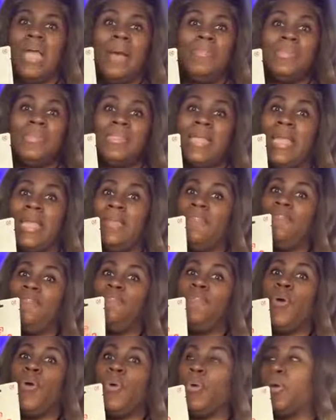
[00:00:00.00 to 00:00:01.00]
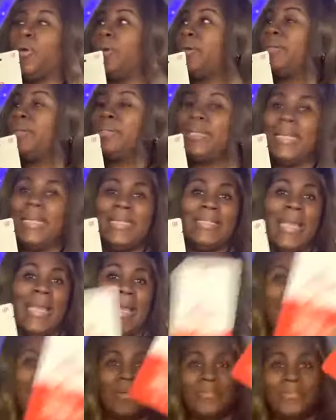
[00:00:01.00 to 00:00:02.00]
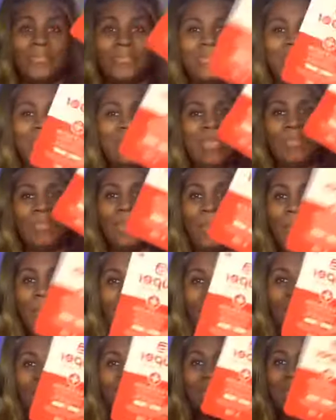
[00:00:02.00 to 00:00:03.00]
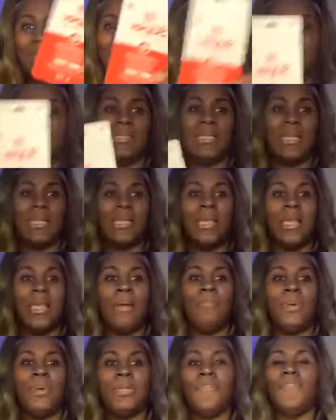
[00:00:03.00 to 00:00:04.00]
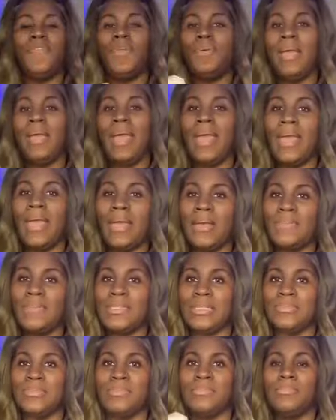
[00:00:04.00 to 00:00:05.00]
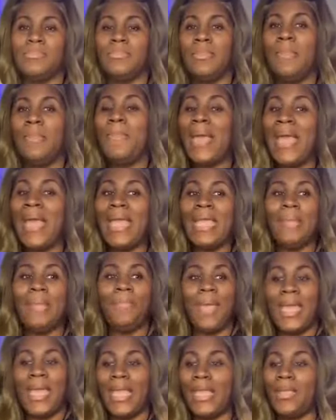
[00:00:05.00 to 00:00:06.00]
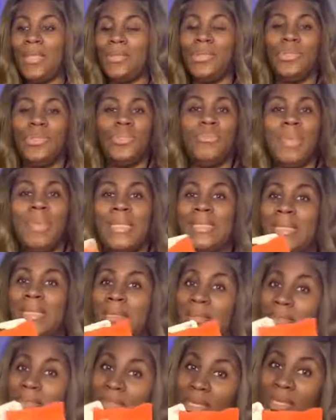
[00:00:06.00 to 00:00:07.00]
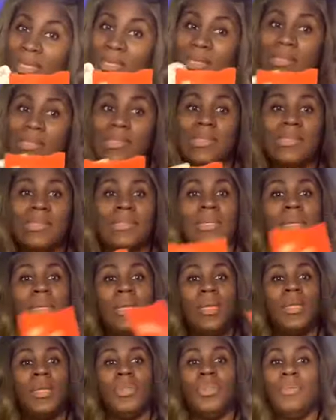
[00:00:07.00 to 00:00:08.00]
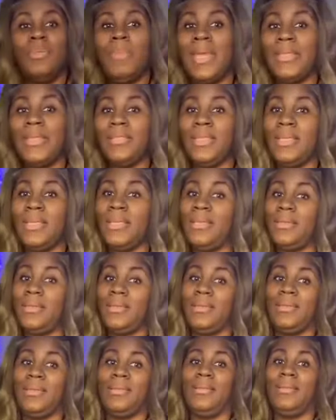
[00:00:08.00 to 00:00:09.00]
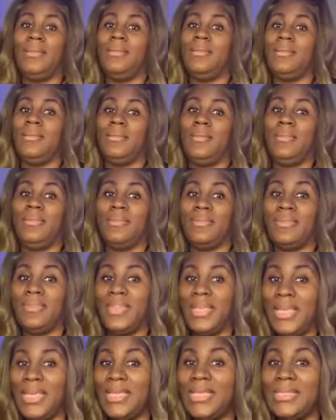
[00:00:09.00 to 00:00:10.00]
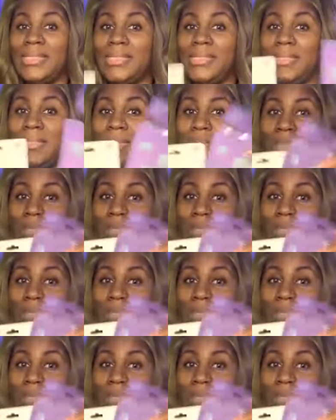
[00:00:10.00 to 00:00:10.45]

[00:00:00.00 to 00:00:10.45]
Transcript: I'm going to say 4 and down. Just something minor. This is it. But if you have some pain, you may need these. You may need this.